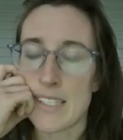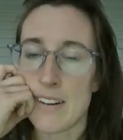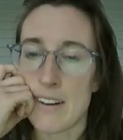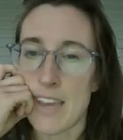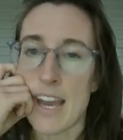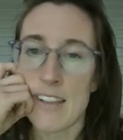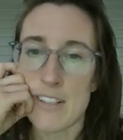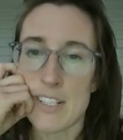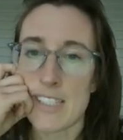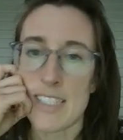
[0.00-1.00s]
Are the
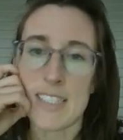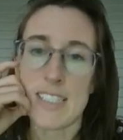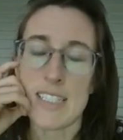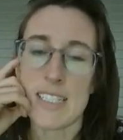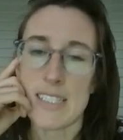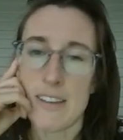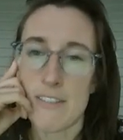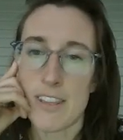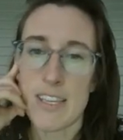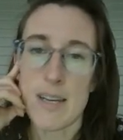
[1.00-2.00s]
allergies listed? Is
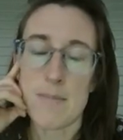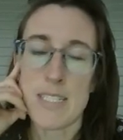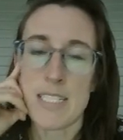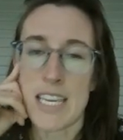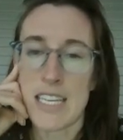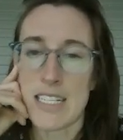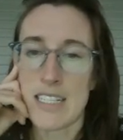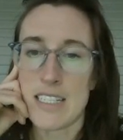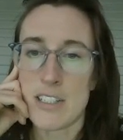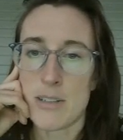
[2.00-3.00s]
everything up to date and
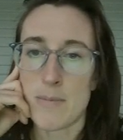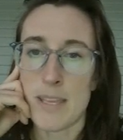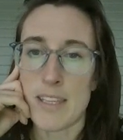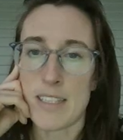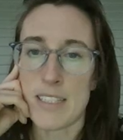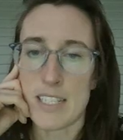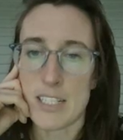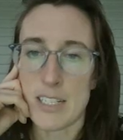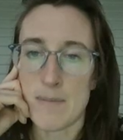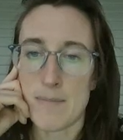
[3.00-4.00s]
initialed by the
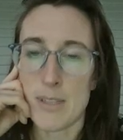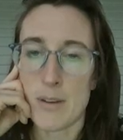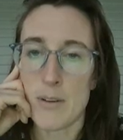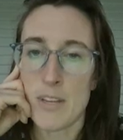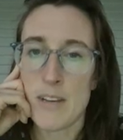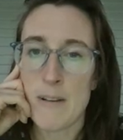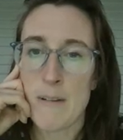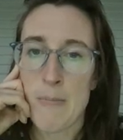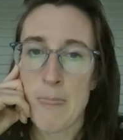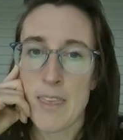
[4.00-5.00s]
clinician? So,
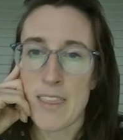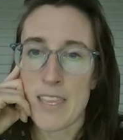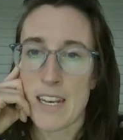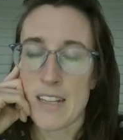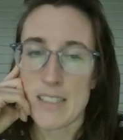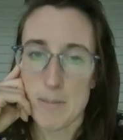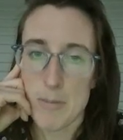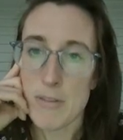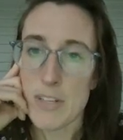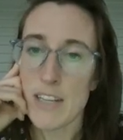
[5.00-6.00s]
and then clip
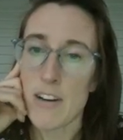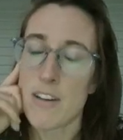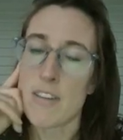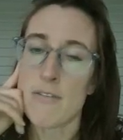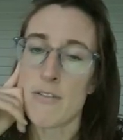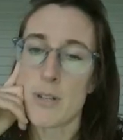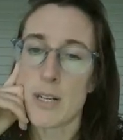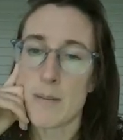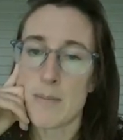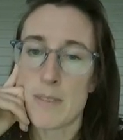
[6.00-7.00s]
3 are all the
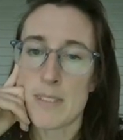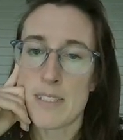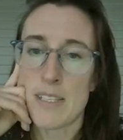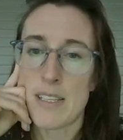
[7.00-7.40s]
forms.